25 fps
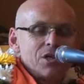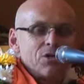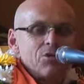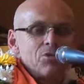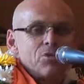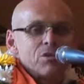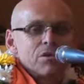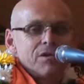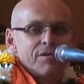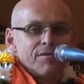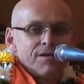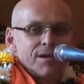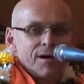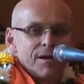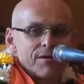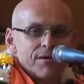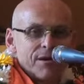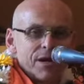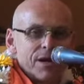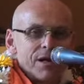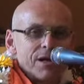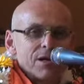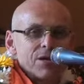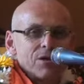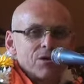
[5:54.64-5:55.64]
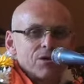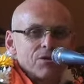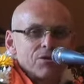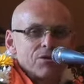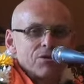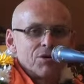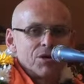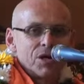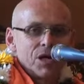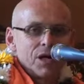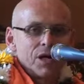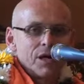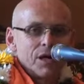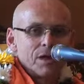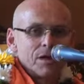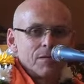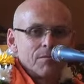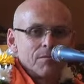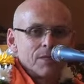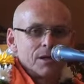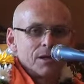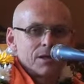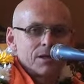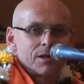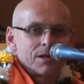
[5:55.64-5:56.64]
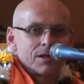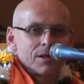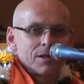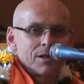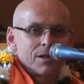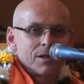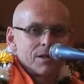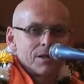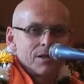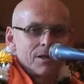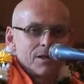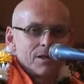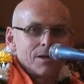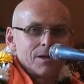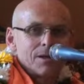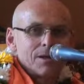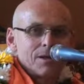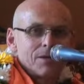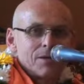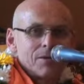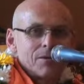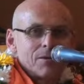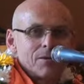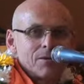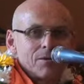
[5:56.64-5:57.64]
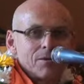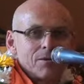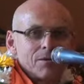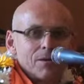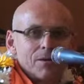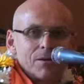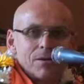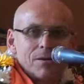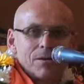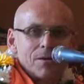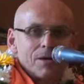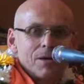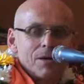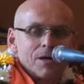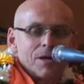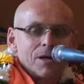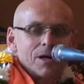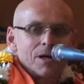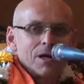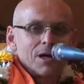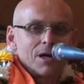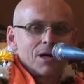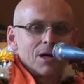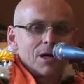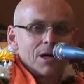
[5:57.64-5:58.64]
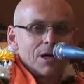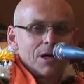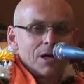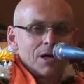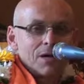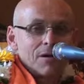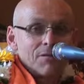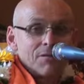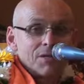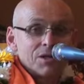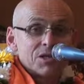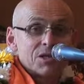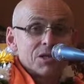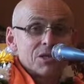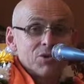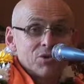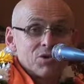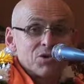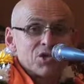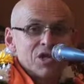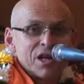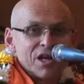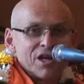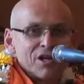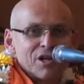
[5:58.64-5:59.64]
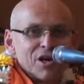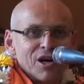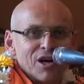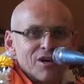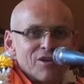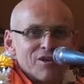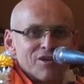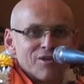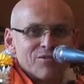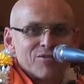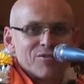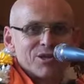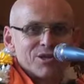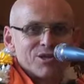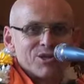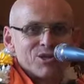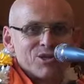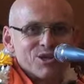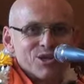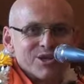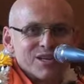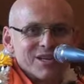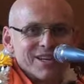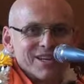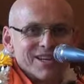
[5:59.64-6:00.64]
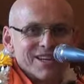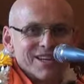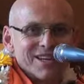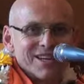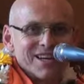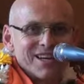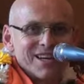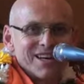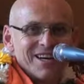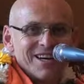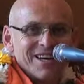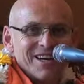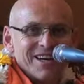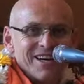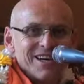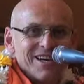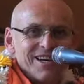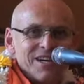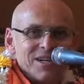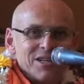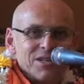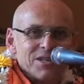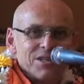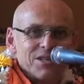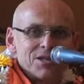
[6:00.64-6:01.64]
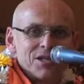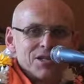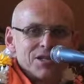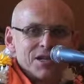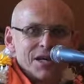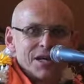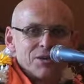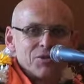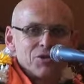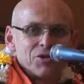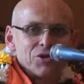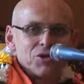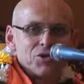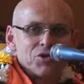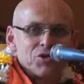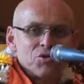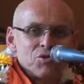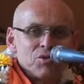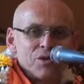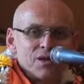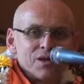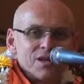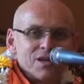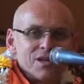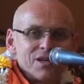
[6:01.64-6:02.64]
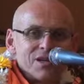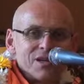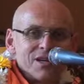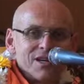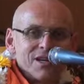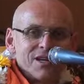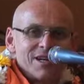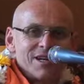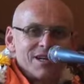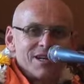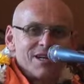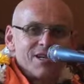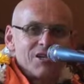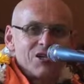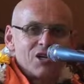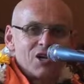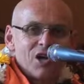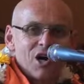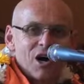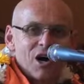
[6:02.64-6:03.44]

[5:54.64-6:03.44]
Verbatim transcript: Yukta Vairagya, okay, but, you know, uh, we're still chanting Hare Krishna. And, and how do you do it? in